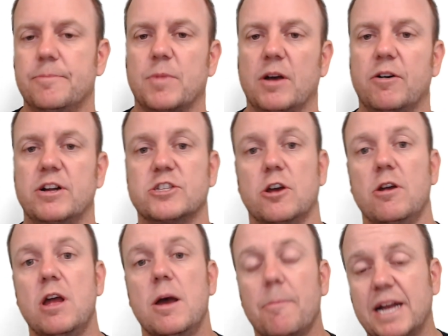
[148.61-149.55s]
All right, so
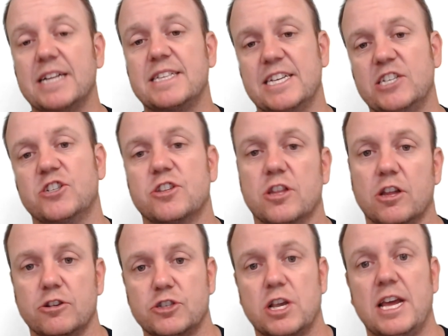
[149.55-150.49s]
pay attention to
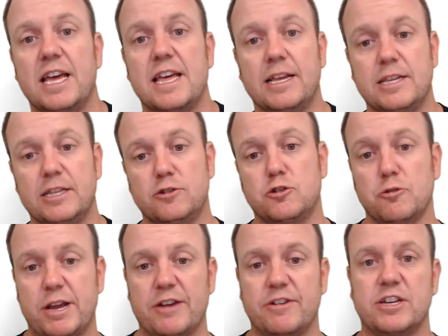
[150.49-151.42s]
those two
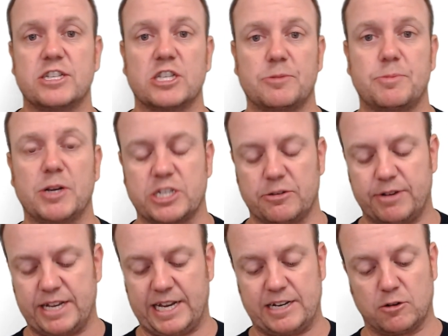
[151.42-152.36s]
areas, especially
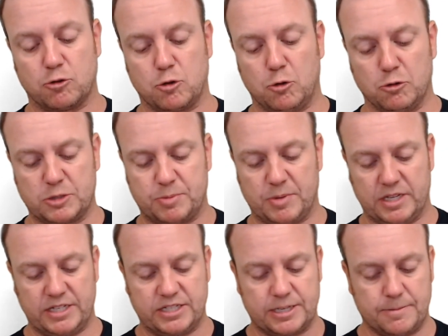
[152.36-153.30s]
around out on course,
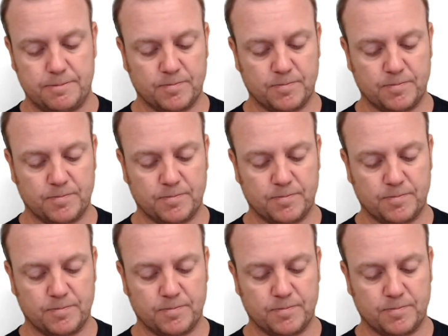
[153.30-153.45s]
please.